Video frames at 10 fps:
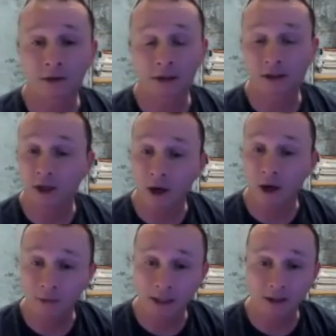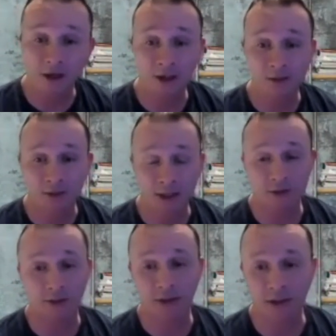things like automated cost
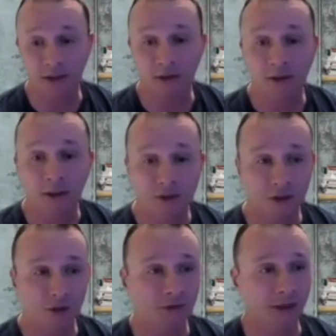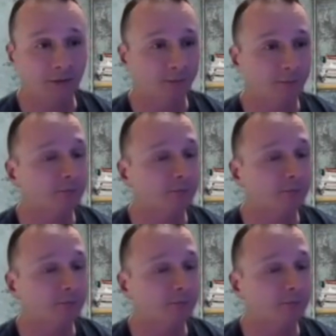management in Snowflake.